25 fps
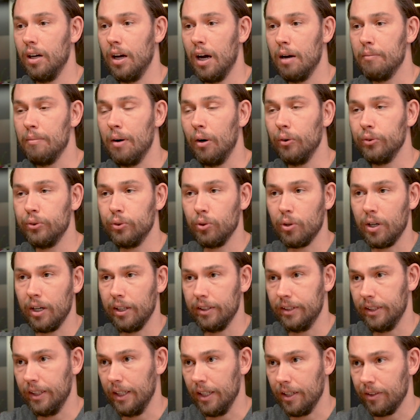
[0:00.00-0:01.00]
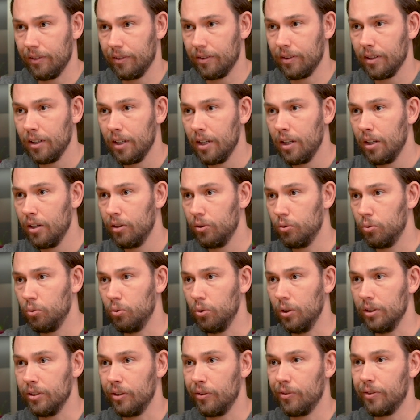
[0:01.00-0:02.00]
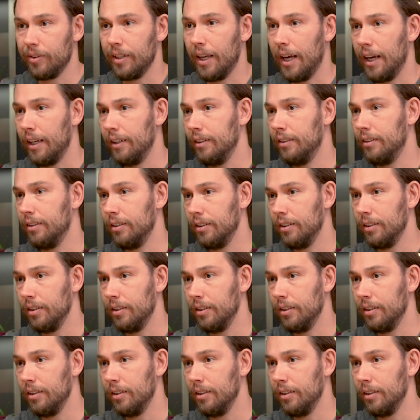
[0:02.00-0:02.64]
about your ideas to understand